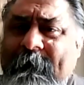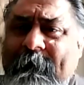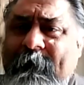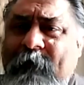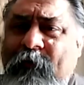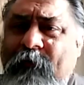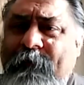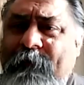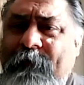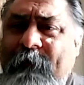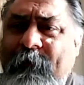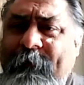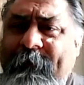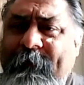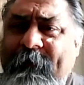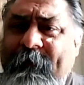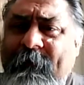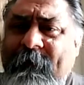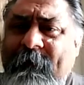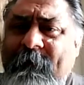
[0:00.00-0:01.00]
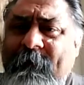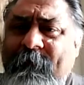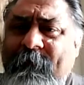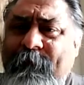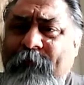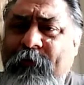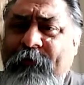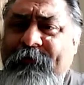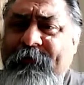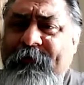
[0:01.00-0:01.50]
hopefully we can
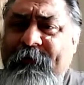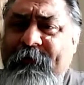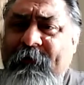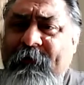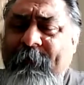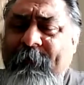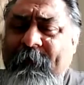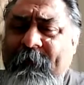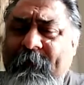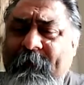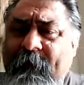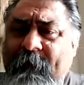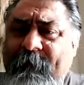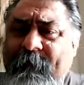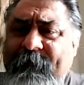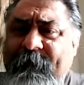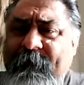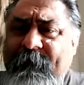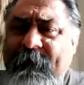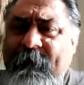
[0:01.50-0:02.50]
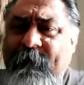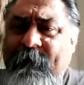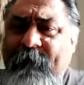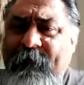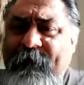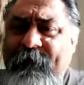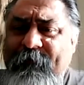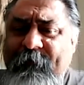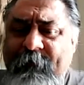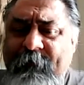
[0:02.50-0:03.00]
push a couple of clubs in
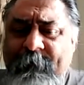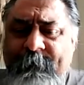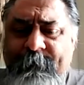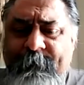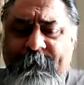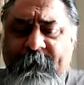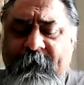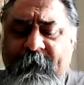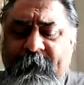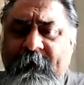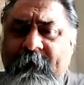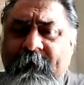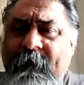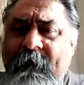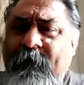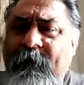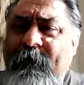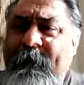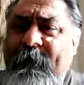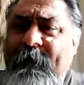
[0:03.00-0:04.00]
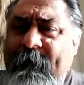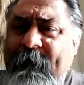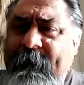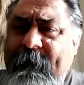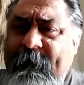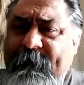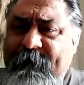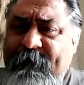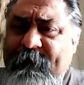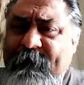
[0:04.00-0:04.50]
Brazil. We're going to
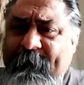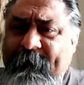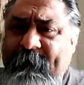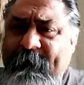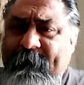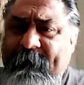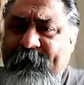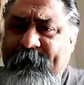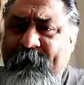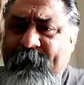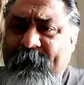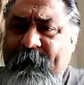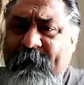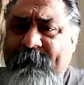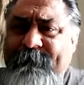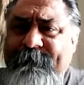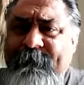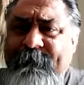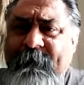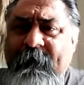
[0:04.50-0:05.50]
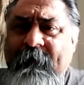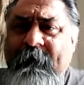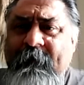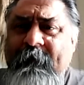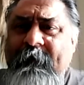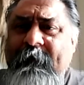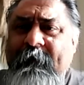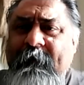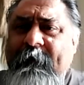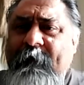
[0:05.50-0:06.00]
hit Japan as well.
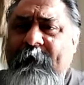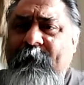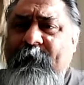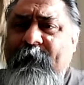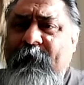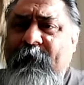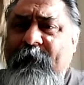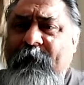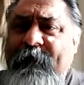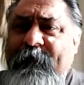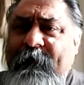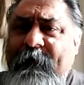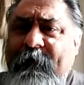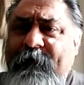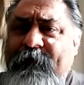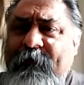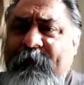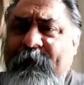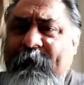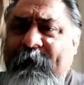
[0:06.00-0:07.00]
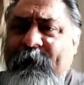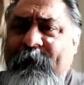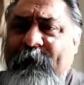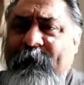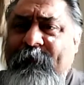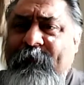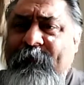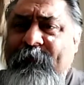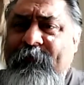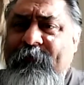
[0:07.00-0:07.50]
And we're also going to try
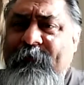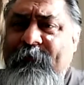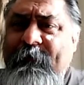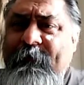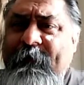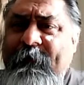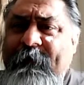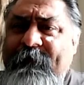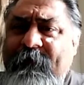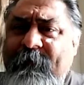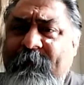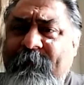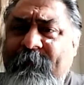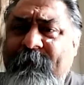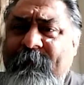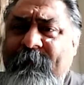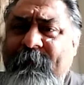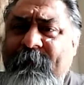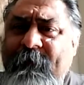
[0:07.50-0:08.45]
to get some